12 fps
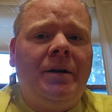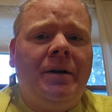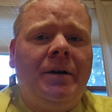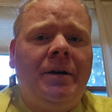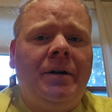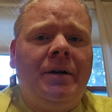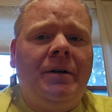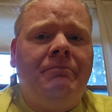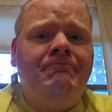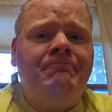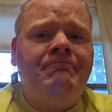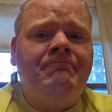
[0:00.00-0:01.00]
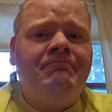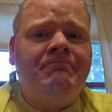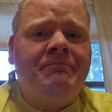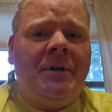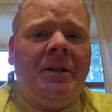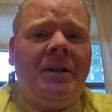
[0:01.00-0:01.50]
a
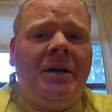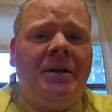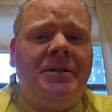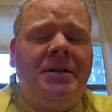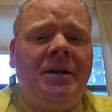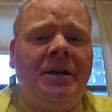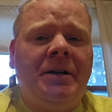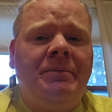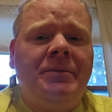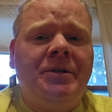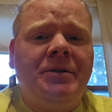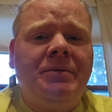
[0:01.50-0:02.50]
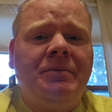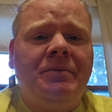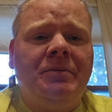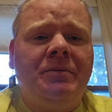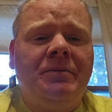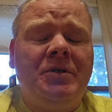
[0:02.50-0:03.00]
lot of times
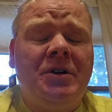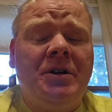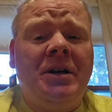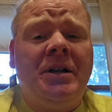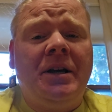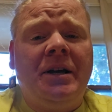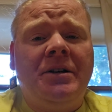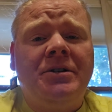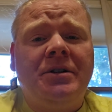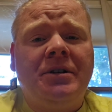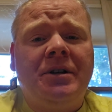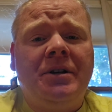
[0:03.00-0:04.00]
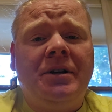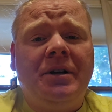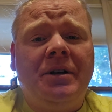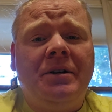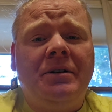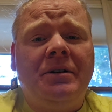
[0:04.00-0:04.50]
you're not actually
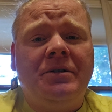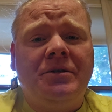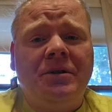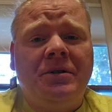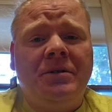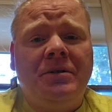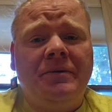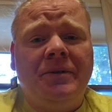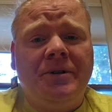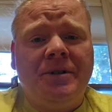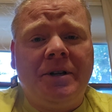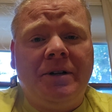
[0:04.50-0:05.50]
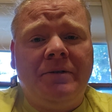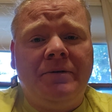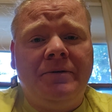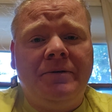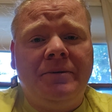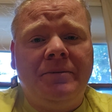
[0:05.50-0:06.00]
in control of
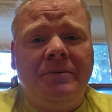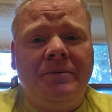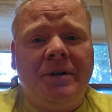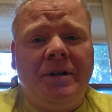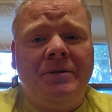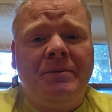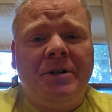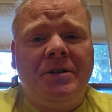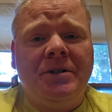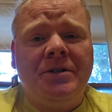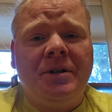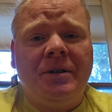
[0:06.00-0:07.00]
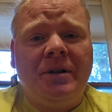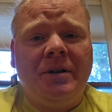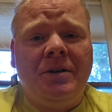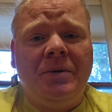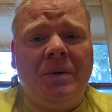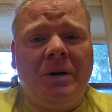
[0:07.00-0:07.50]
yourself as much as you
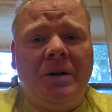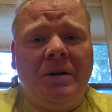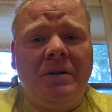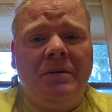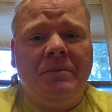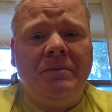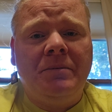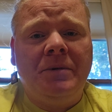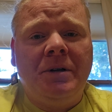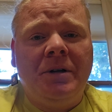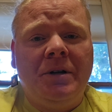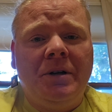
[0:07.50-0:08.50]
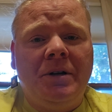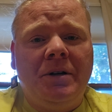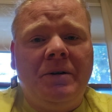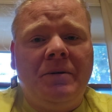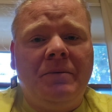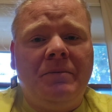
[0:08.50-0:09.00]
think you are,
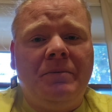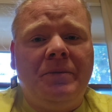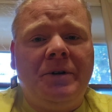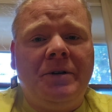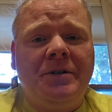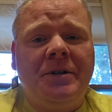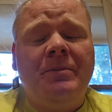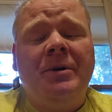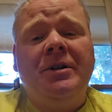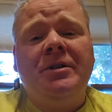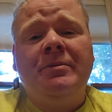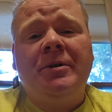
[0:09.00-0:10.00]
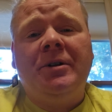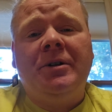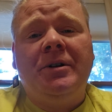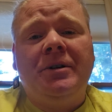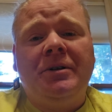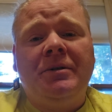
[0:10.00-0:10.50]
because somebody's
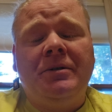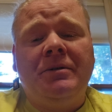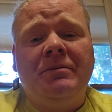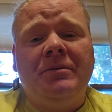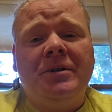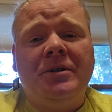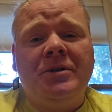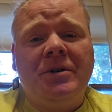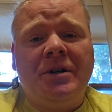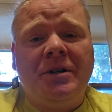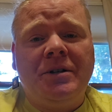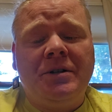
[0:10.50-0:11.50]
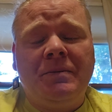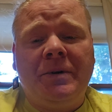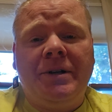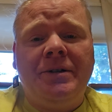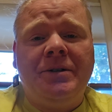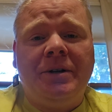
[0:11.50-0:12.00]
pulling the strings in
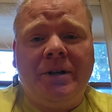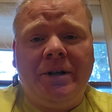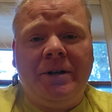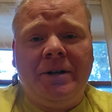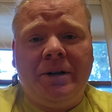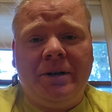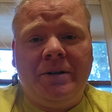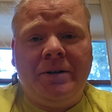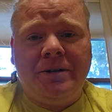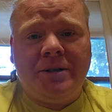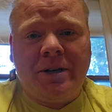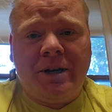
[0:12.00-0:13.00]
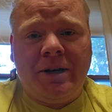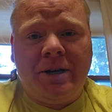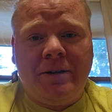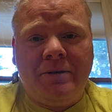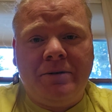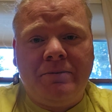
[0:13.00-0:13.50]
ways you didn't
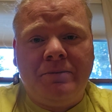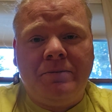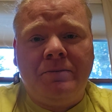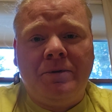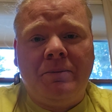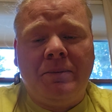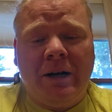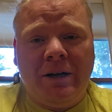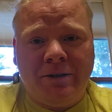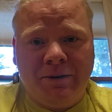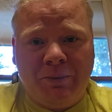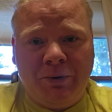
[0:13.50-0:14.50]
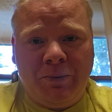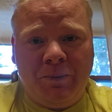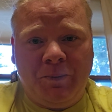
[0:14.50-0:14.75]
understand were possible.